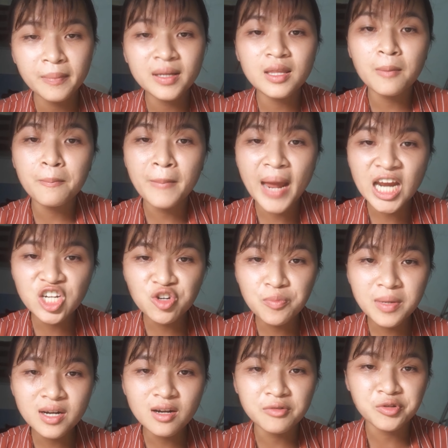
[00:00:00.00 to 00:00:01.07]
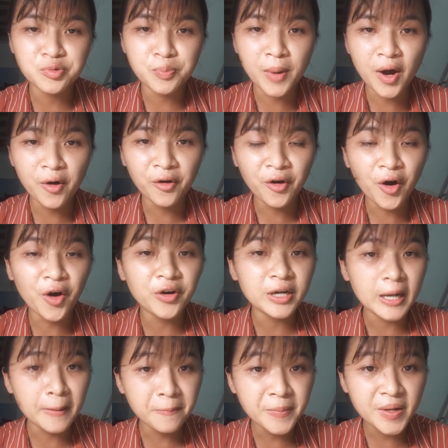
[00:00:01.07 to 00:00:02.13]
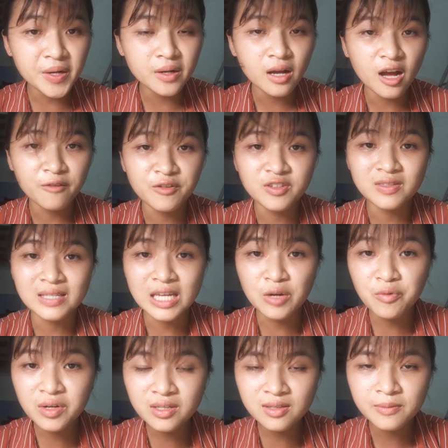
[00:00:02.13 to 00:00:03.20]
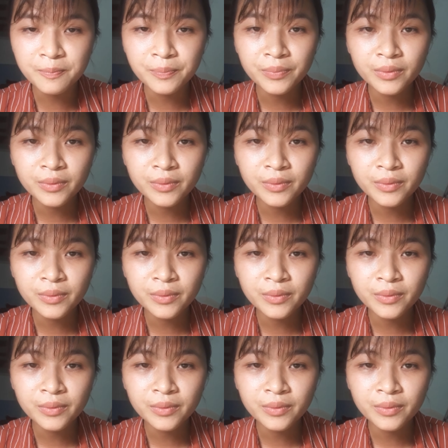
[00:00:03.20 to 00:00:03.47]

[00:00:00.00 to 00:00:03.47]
but the measurement of spiral or number of a sequence.